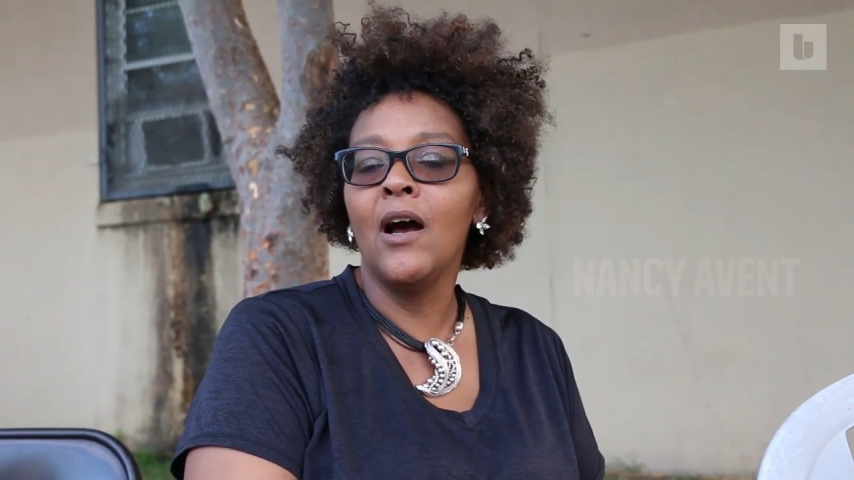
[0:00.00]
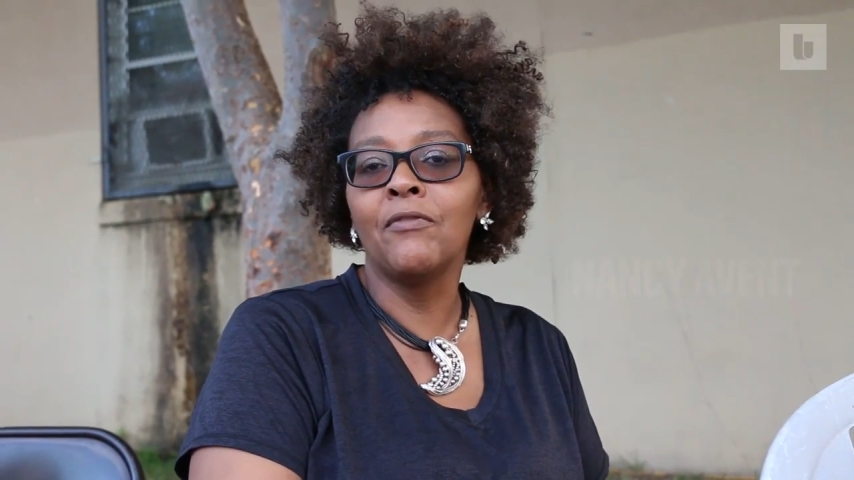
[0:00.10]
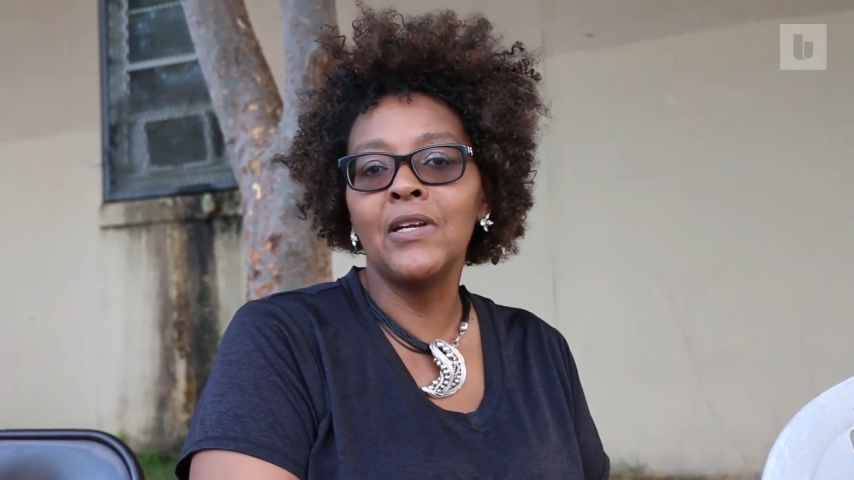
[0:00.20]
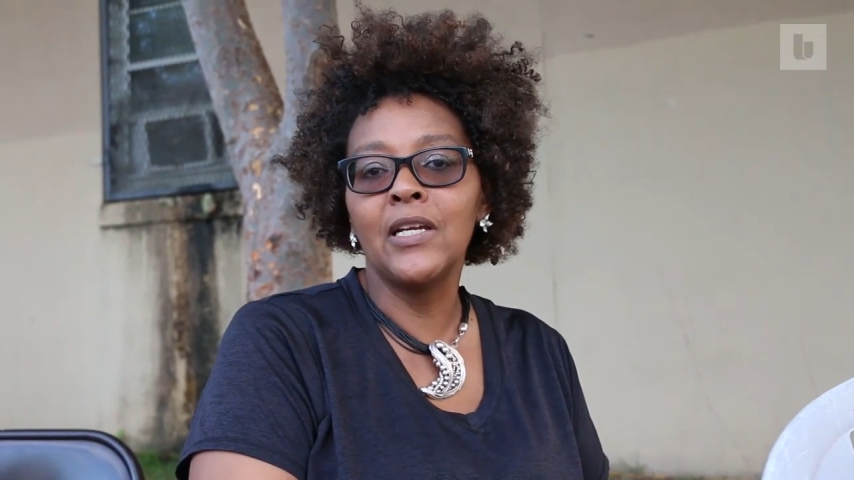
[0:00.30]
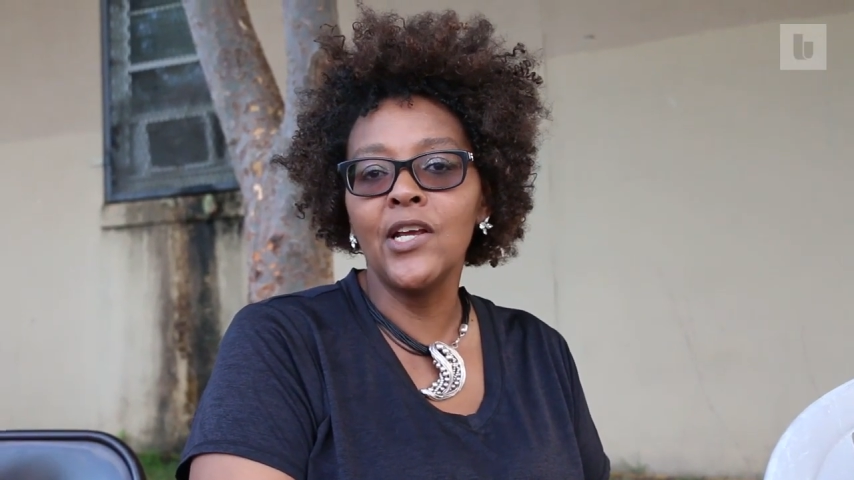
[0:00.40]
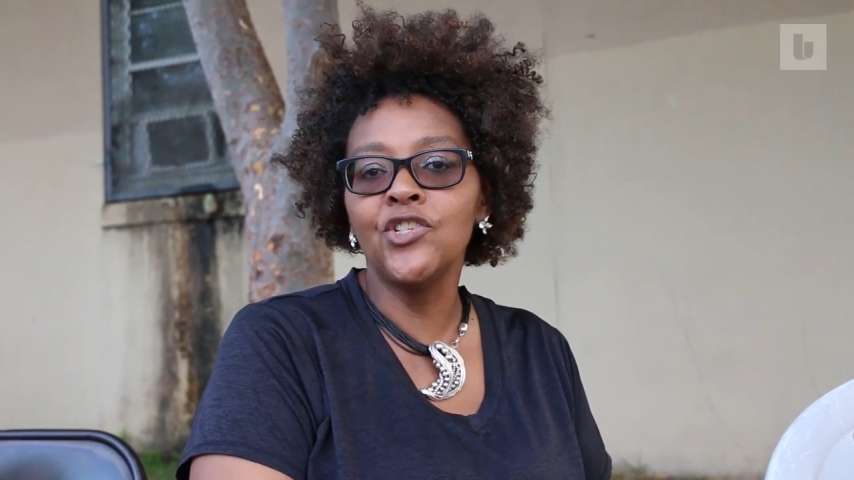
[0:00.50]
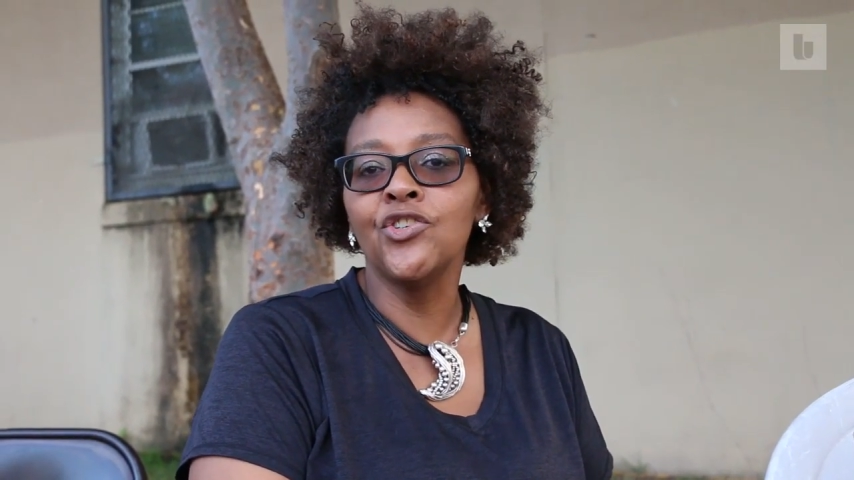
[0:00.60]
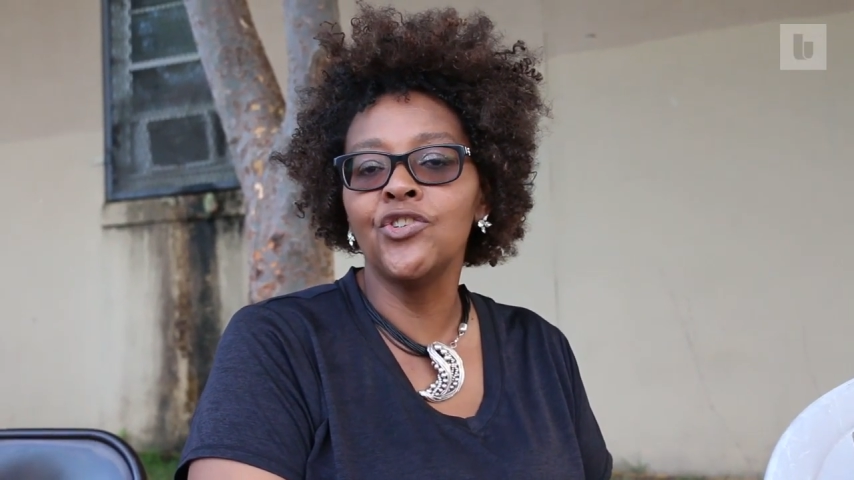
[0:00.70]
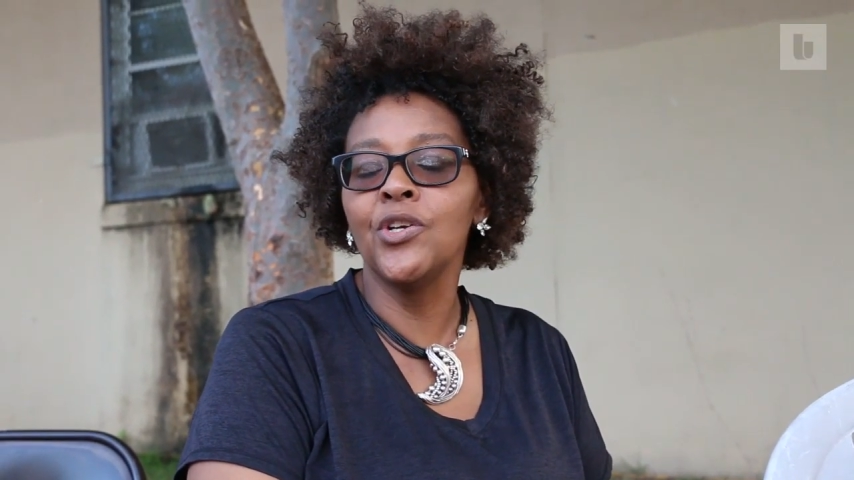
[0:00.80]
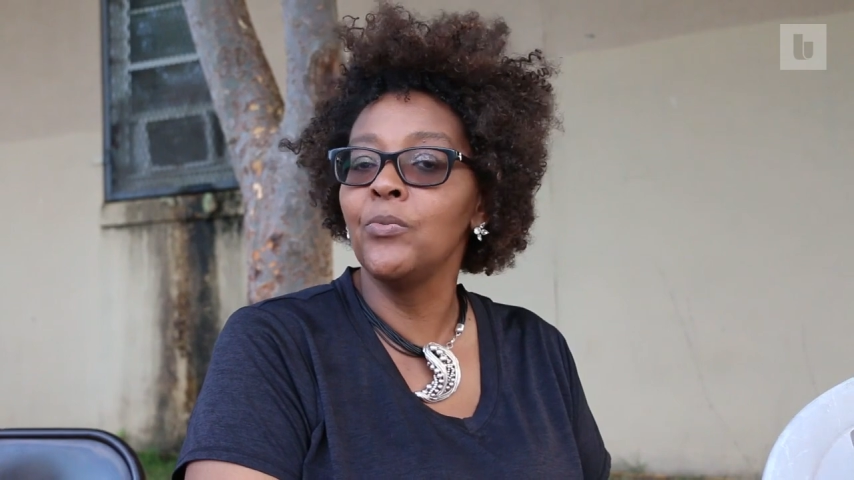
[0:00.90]
a
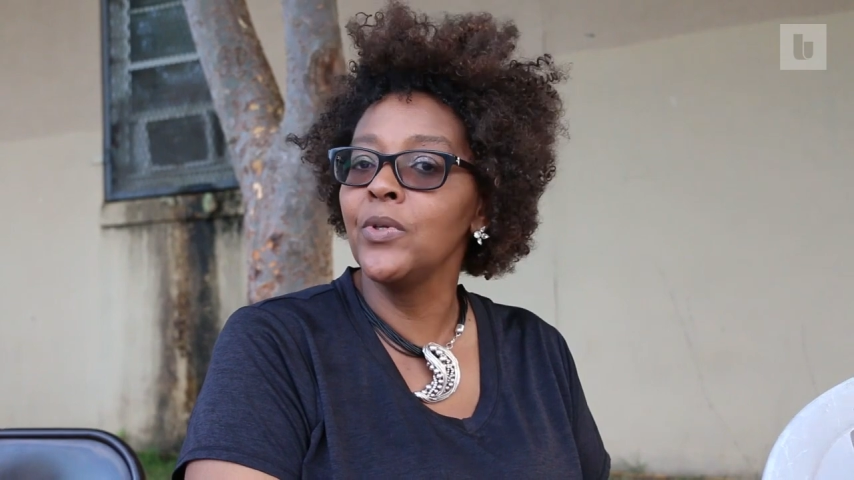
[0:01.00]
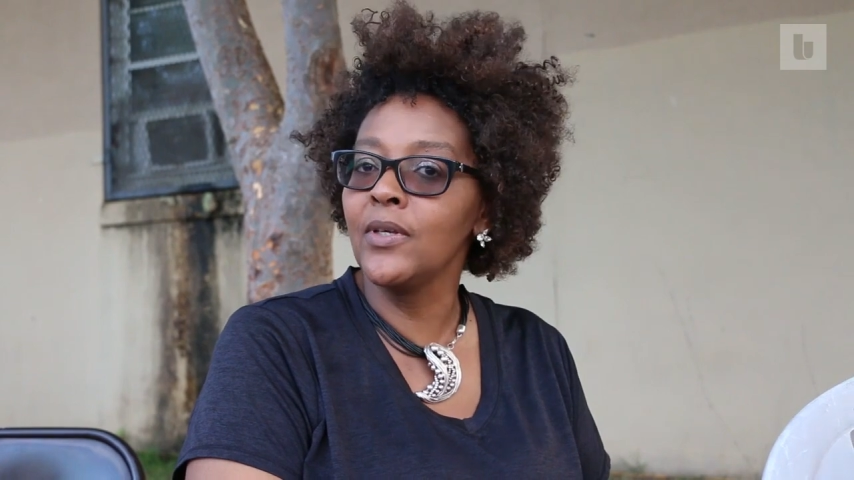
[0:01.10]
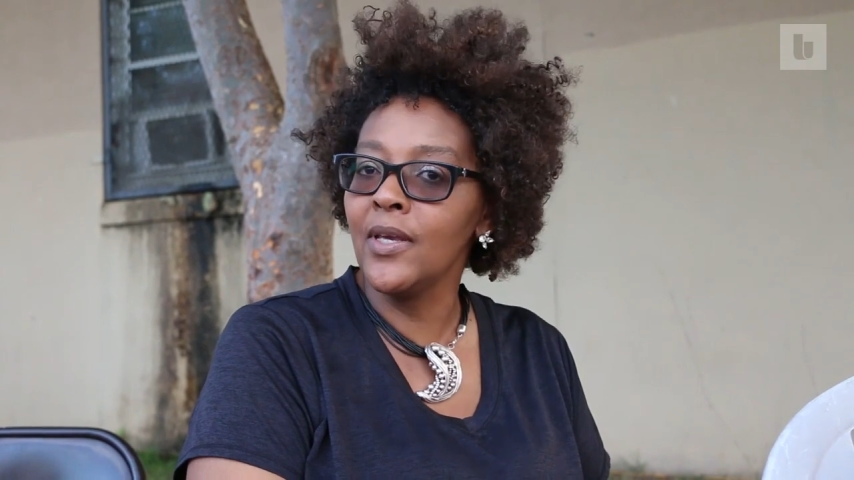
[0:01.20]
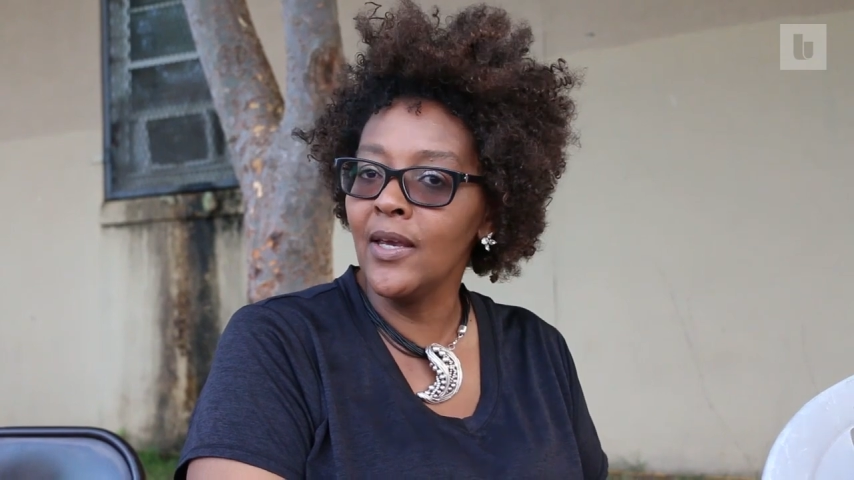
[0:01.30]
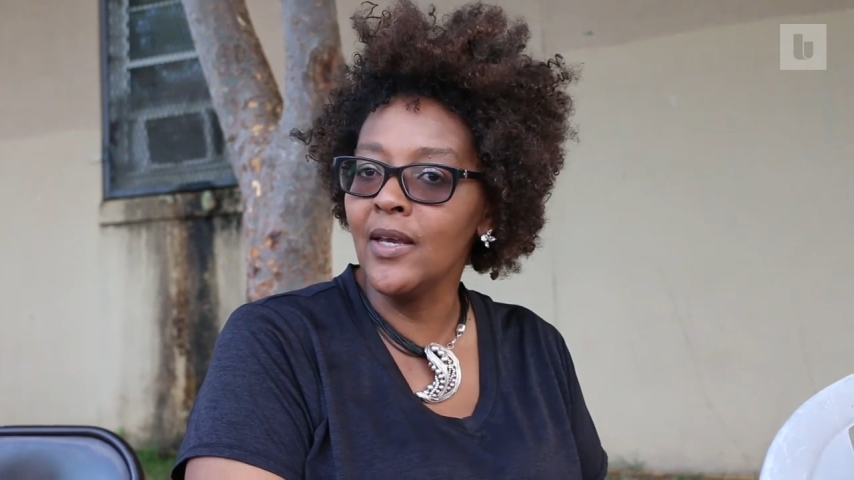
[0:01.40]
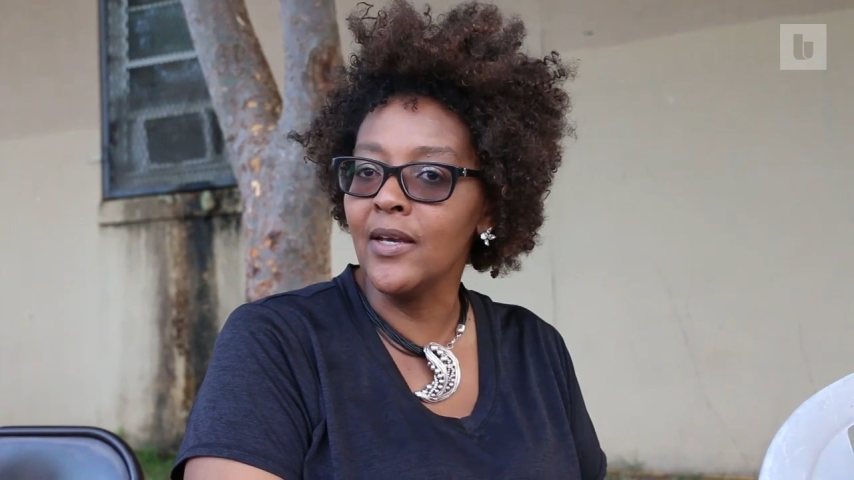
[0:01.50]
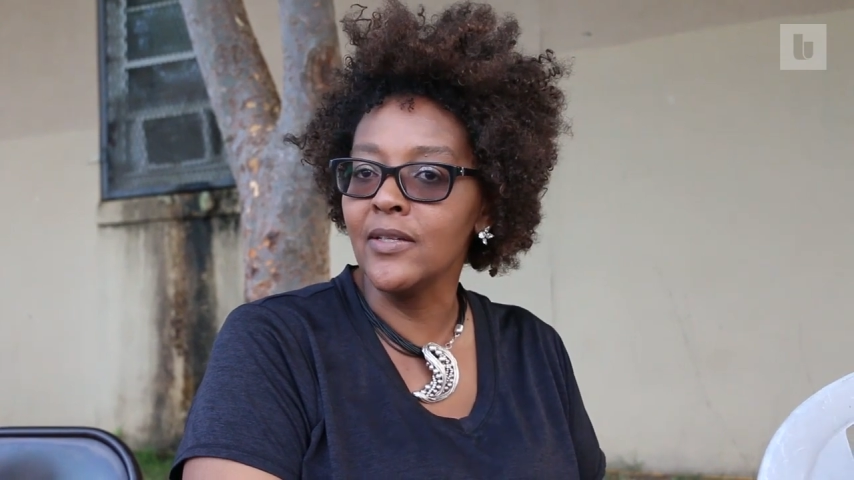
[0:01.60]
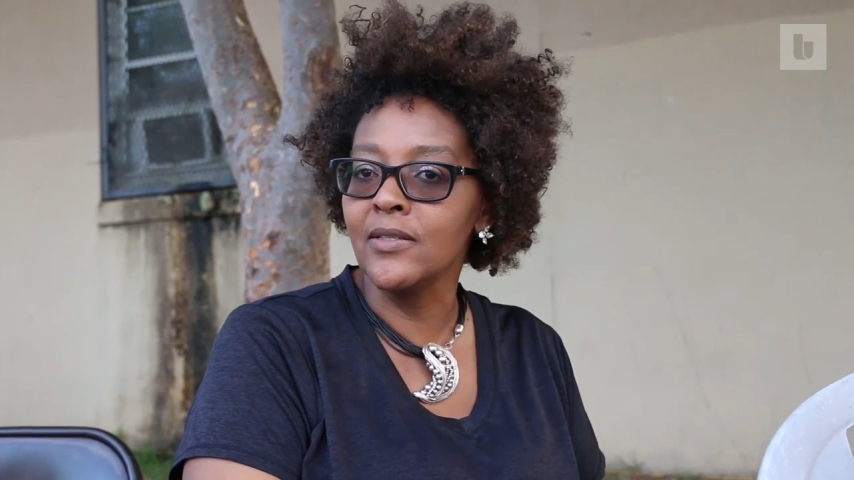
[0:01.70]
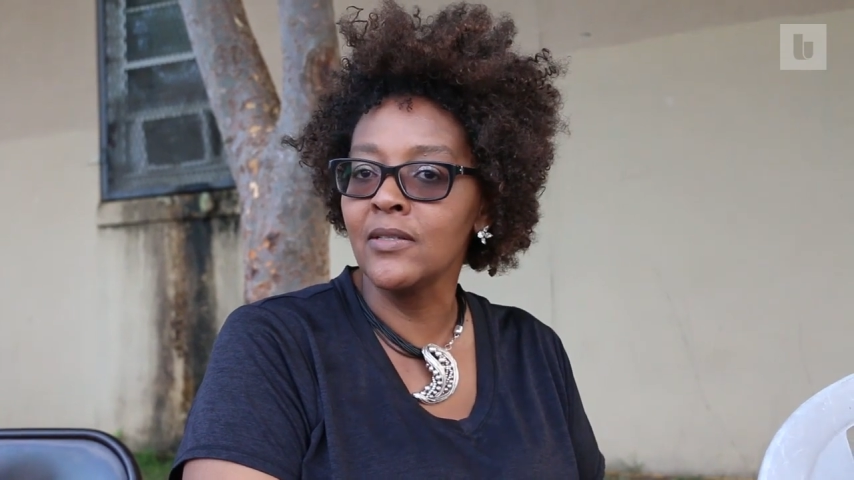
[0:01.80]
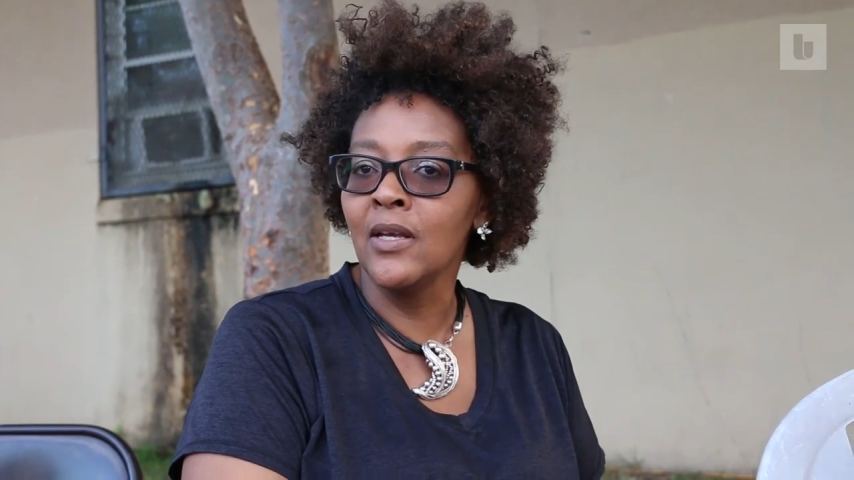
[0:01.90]
relationship with the kids.